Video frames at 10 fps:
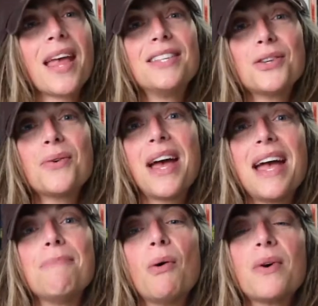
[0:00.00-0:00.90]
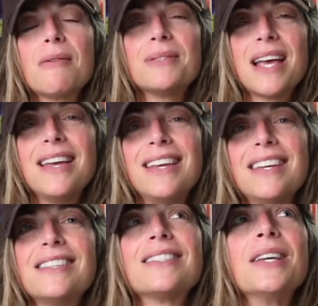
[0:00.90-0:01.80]
It's okay. But what I'm saying
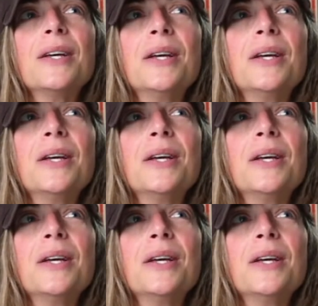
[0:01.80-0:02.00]
is